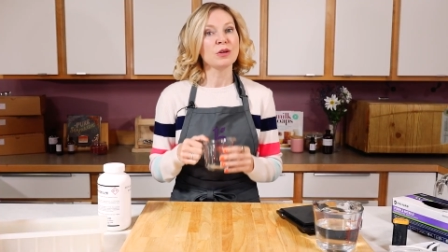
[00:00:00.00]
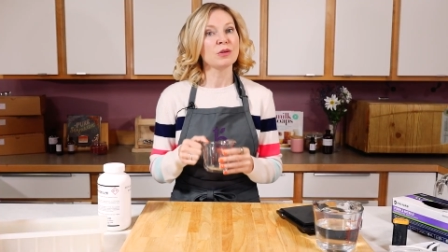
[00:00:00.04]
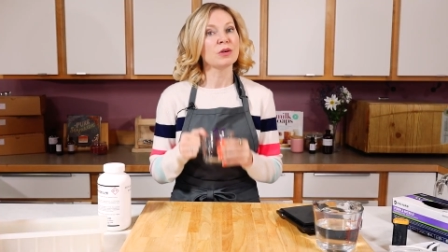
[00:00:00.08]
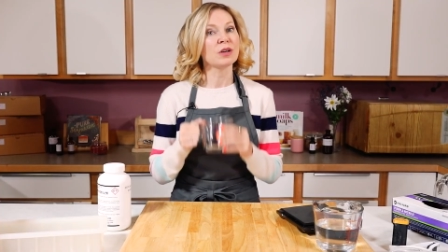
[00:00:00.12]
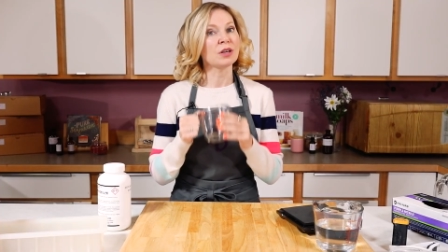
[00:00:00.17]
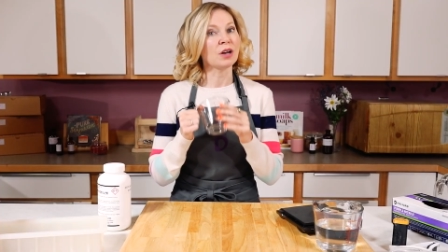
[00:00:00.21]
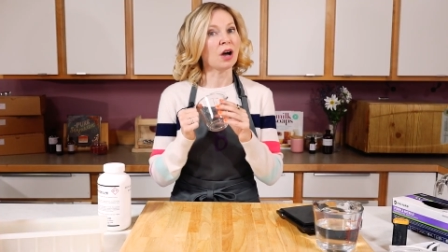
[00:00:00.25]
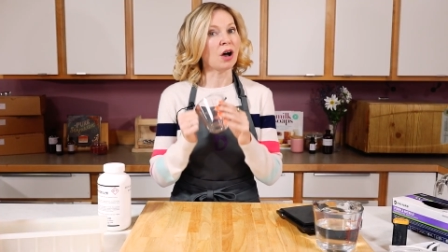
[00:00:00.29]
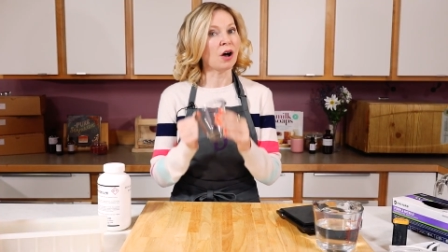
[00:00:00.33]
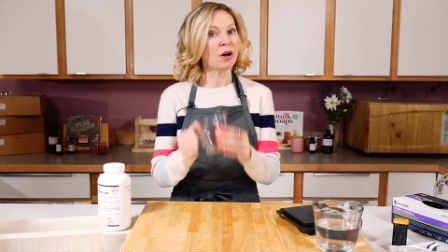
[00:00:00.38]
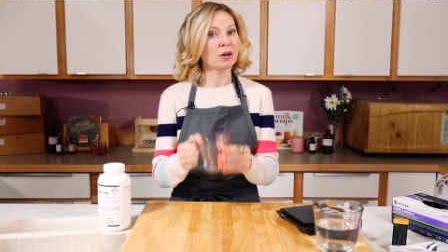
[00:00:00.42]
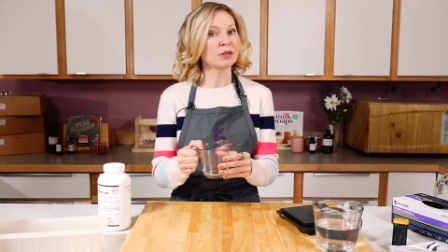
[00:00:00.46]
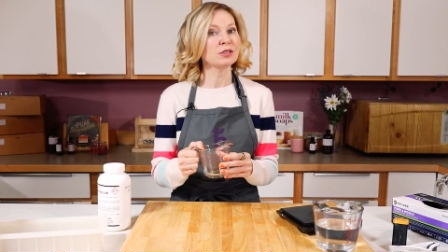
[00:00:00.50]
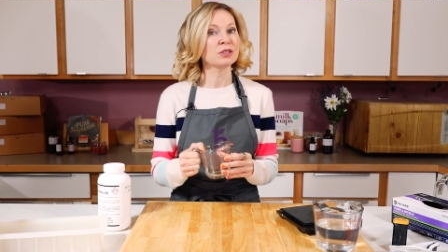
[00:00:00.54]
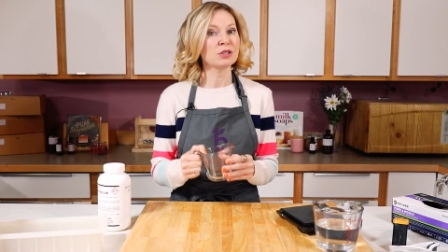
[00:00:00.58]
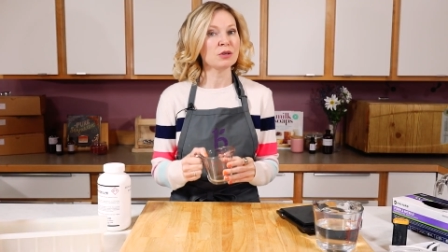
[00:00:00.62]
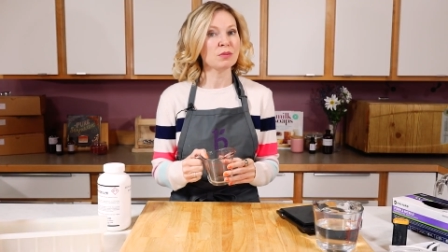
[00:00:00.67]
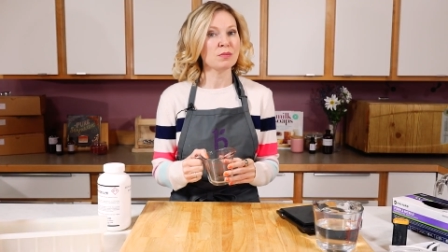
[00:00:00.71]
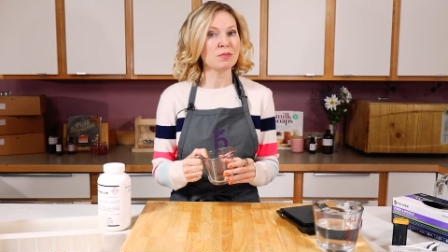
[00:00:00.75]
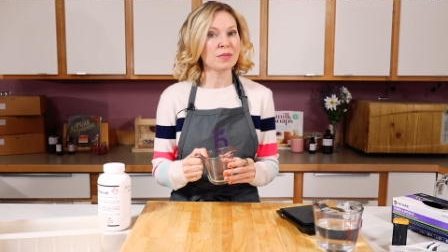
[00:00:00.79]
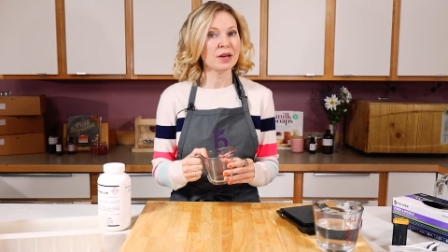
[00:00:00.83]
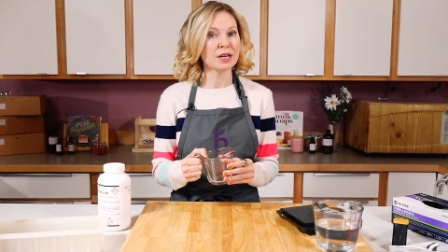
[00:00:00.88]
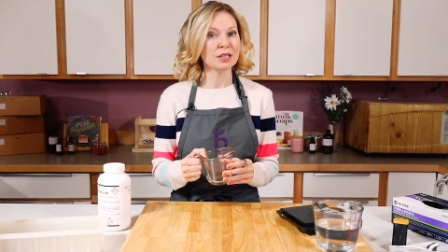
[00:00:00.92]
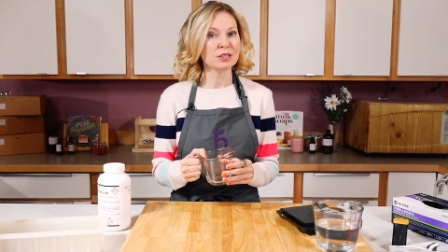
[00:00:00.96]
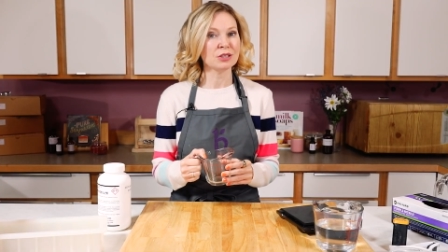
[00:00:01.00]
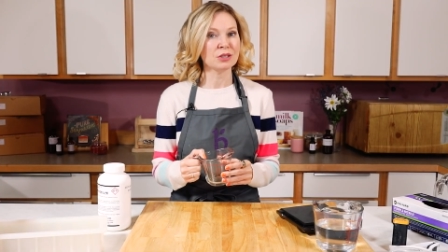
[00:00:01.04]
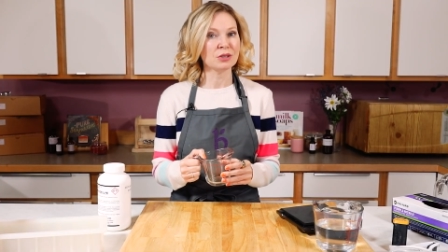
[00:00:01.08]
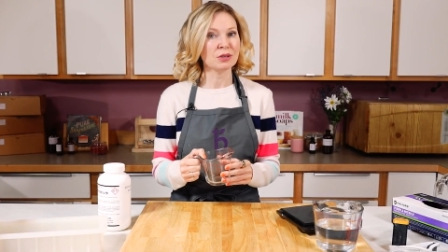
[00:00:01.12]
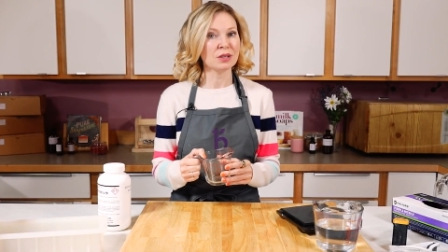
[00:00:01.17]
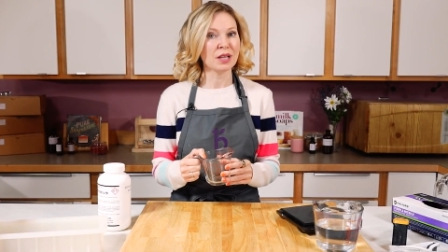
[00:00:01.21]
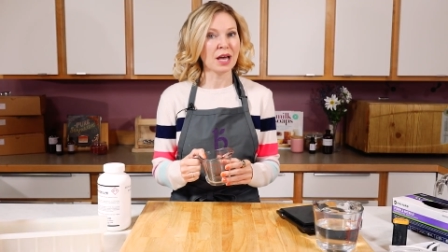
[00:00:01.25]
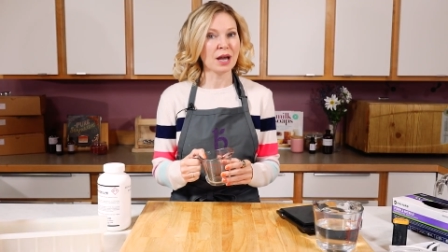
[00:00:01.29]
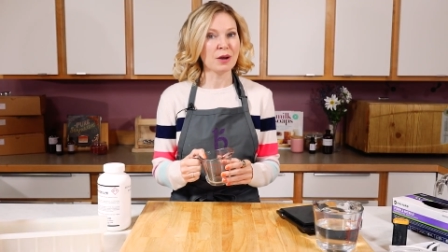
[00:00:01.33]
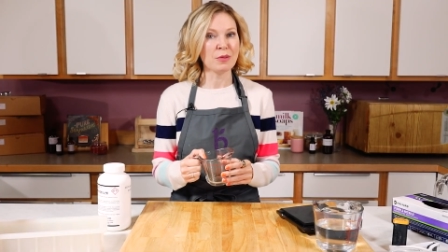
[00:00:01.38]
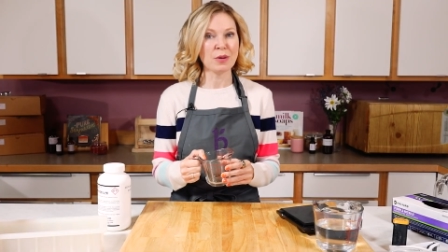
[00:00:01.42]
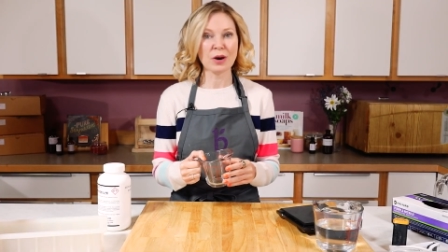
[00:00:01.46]
you can also mix
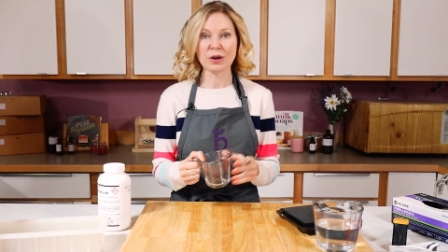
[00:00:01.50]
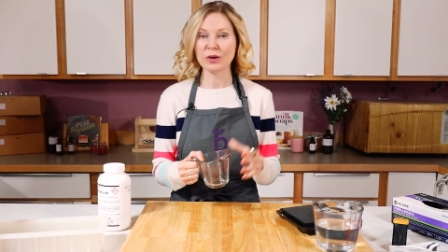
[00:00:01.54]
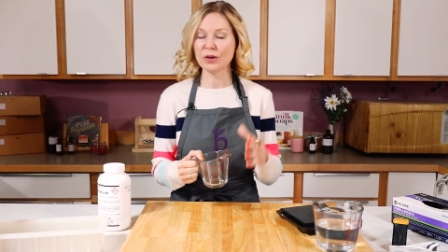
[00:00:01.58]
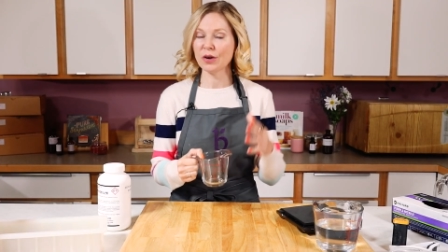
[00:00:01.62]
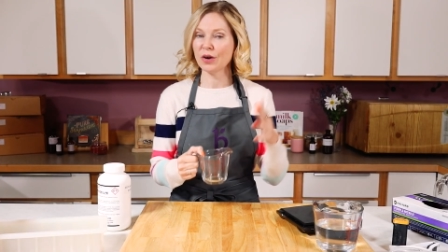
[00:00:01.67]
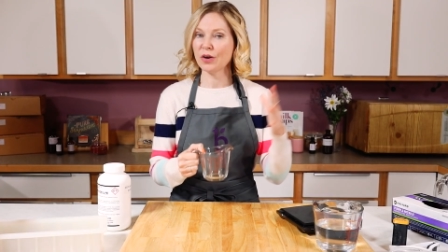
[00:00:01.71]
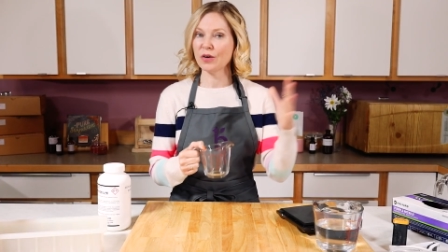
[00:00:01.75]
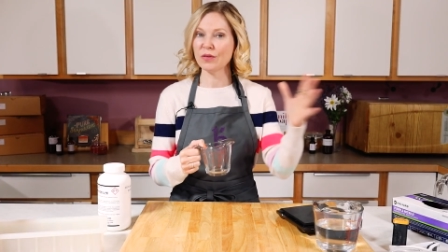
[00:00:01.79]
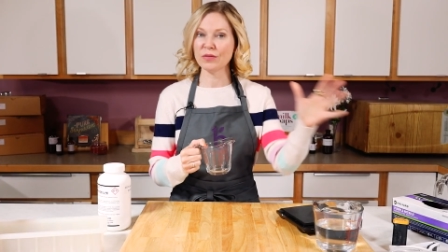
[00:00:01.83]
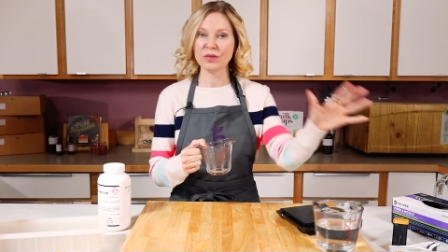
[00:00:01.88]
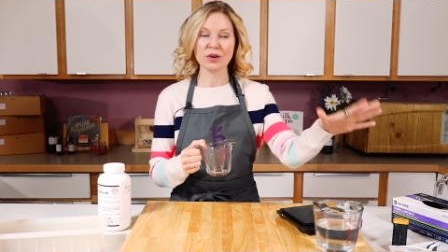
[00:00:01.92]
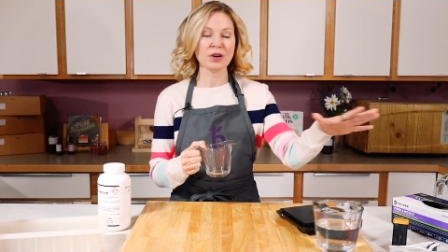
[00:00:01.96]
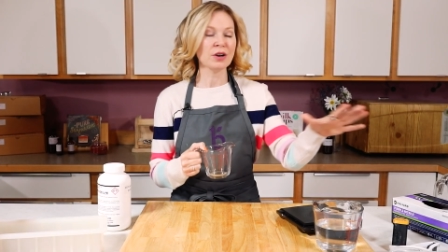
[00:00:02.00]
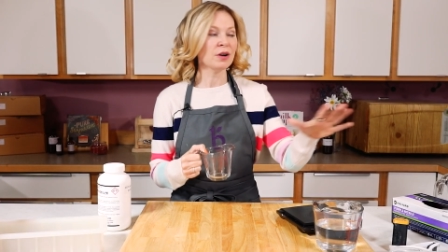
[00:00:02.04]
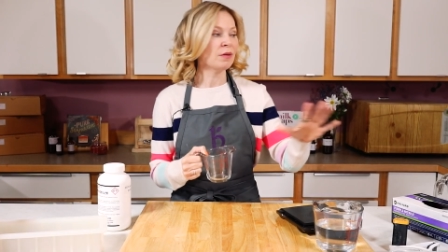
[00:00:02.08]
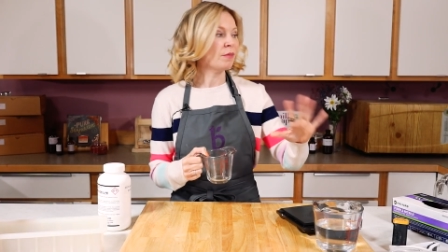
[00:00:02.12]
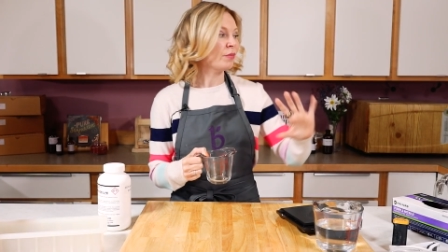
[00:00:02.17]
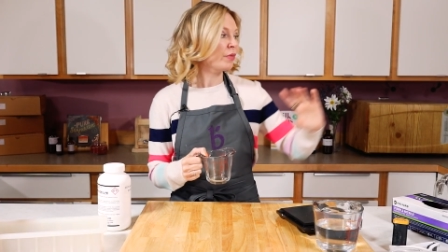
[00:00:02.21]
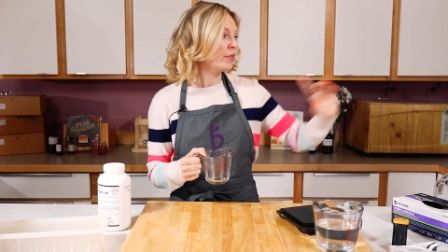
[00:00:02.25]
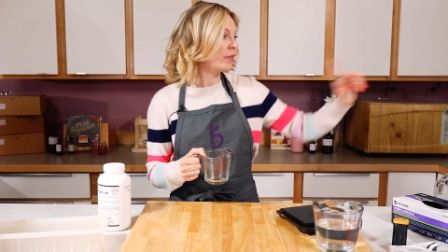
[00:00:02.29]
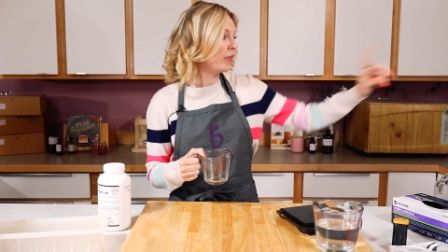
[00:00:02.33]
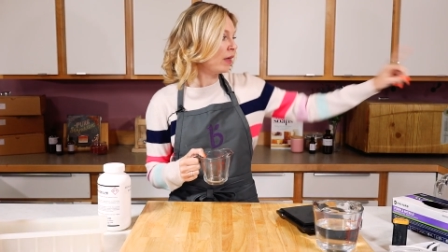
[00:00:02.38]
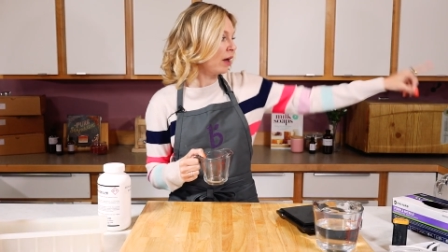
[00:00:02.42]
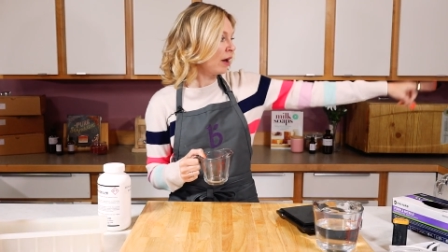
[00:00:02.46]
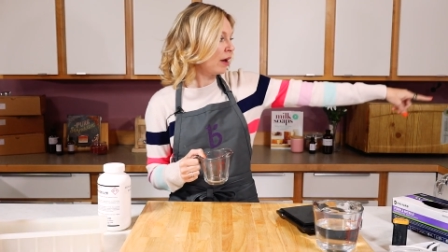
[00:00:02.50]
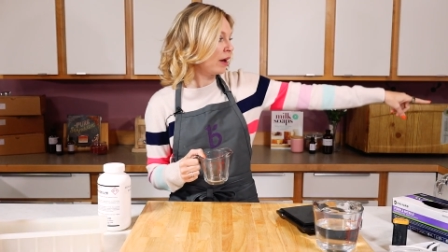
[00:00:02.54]
your lye water over